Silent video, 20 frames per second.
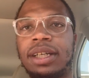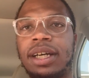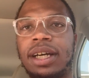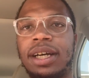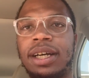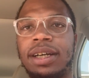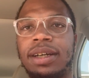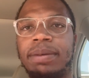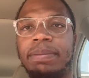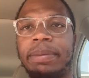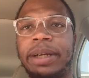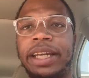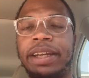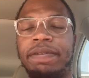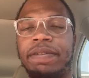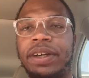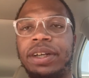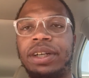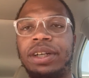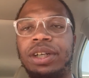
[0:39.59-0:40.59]

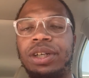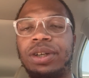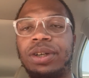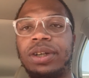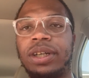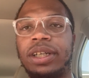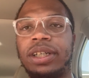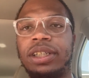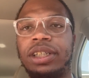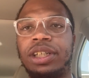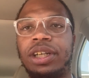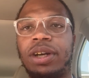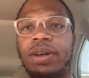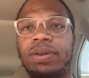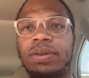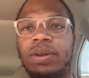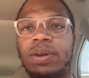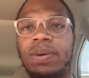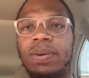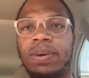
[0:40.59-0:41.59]
even during, you
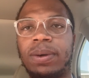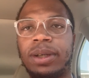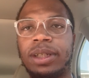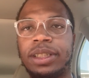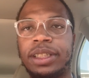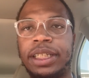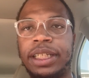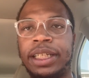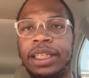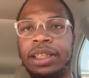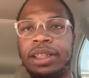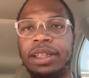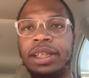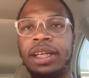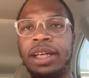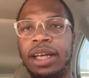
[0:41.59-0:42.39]
know, quarantine,